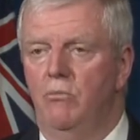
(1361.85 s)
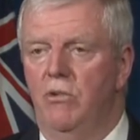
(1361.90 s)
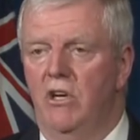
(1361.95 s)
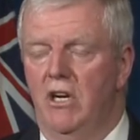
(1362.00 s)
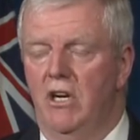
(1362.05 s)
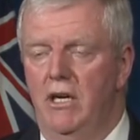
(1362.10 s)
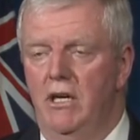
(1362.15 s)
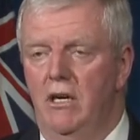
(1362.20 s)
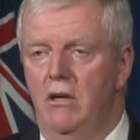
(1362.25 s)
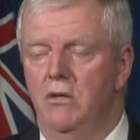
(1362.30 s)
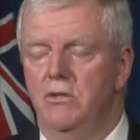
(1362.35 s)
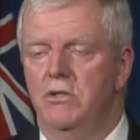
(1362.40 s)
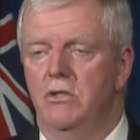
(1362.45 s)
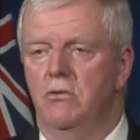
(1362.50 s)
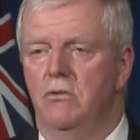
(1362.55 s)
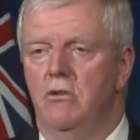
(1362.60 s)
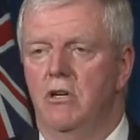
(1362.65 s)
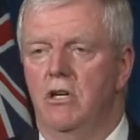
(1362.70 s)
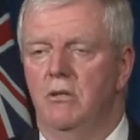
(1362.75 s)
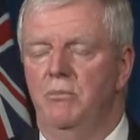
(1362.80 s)
But I
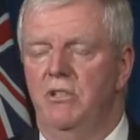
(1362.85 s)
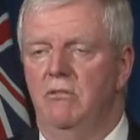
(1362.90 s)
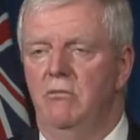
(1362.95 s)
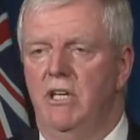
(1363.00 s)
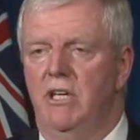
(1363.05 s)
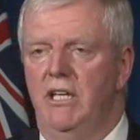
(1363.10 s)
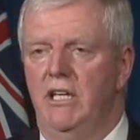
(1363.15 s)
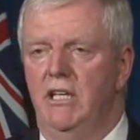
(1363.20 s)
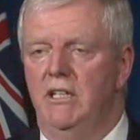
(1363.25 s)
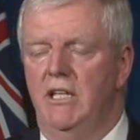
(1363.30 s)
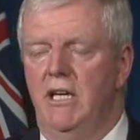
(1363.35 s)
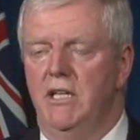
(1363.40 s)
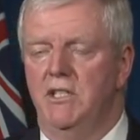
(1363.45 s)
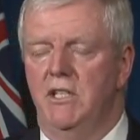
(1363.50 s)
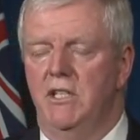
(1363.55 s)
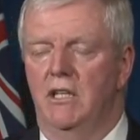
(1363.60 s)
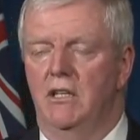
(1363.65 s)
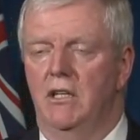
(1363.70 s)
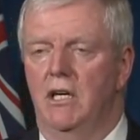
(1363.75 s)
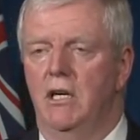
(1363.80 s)
also want to be ready in
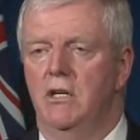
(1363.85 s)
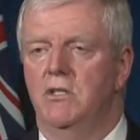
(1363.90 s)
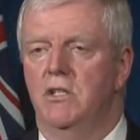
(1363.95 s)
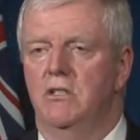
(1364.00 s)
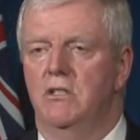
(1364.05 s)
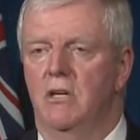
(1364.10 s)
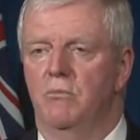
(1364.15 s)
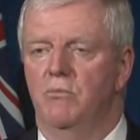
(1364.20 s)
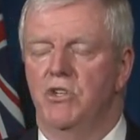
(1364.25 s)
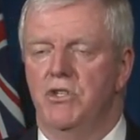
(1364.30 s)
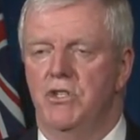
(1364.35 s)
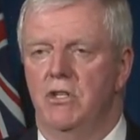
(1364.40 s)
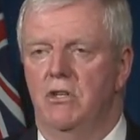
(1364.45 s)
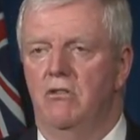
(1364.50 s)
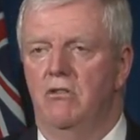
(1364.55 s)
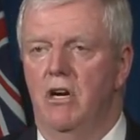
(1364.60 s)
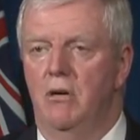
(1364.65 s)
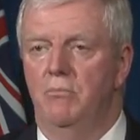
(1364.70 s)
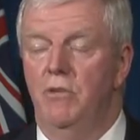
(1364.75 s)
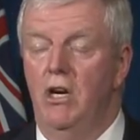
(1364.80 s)
case a larger number
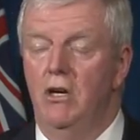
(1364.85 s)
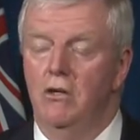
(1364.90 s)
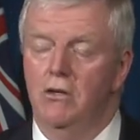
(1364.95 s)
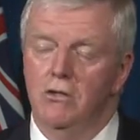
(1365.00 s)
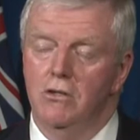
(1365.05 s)
show up